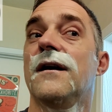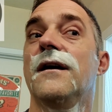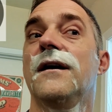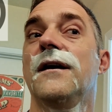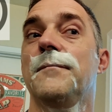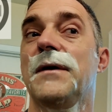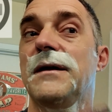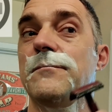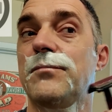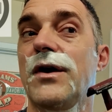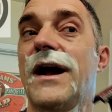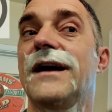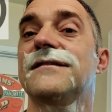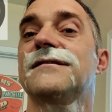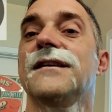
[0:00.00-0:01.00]
And
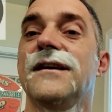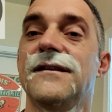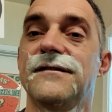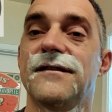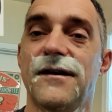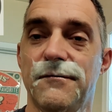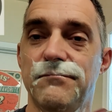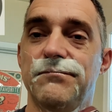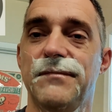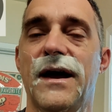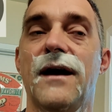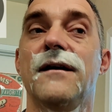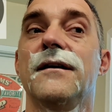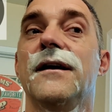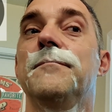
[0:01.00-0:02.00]
brass is a
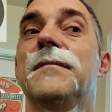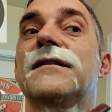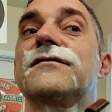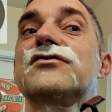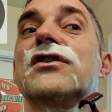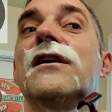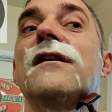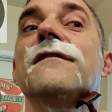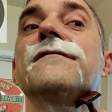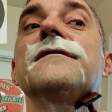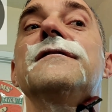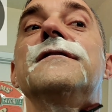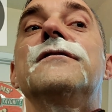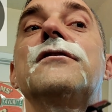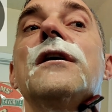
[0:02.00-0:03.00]
mixture of
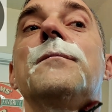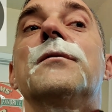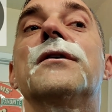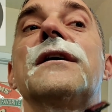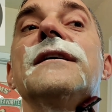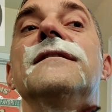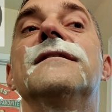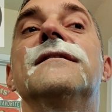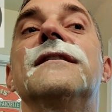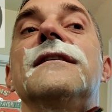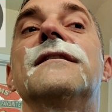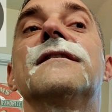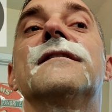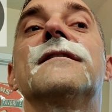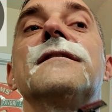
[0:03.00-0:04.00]
copper and
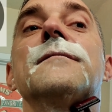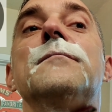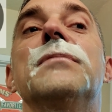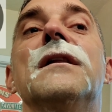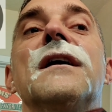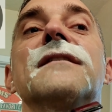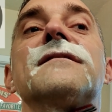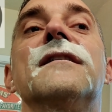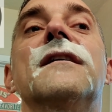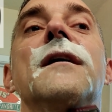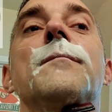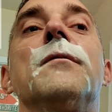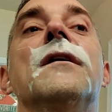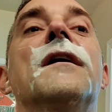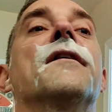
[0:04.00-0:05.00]
zinc plus a
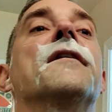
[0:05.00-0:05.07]
couple